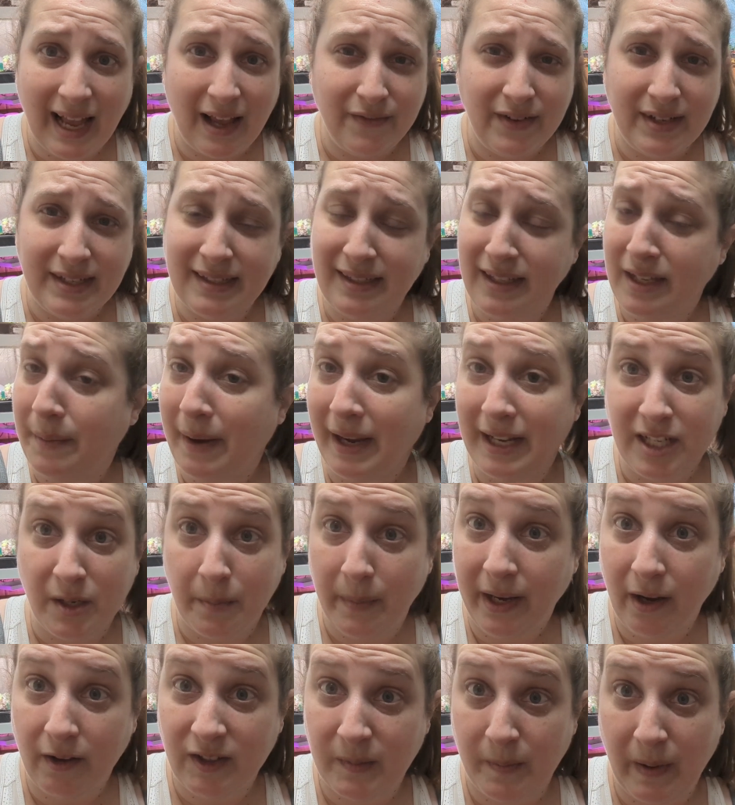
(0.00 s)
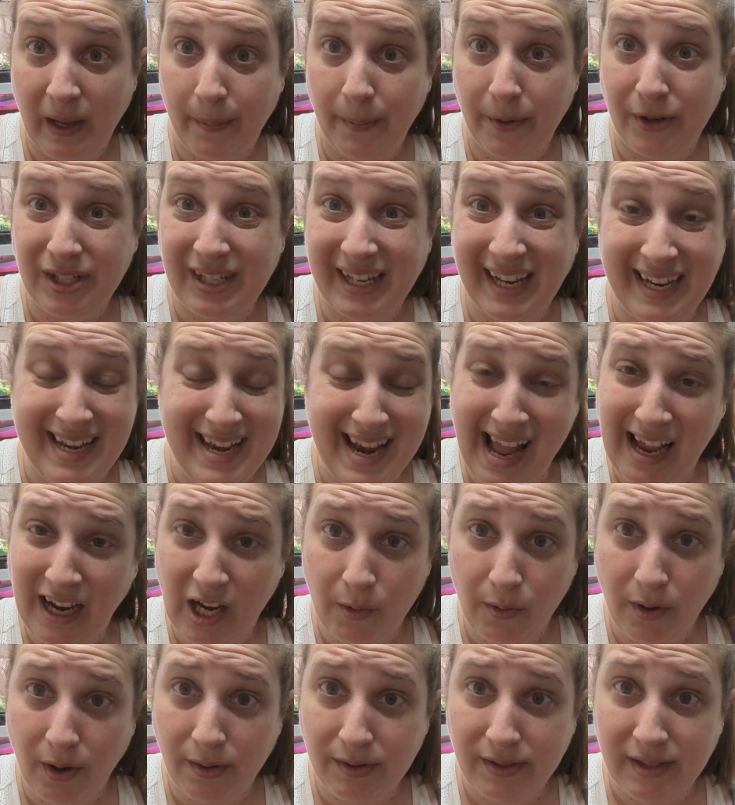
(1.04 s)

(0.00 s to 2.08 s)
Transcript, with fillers: Obviously, my tomatoes and peppers cannot go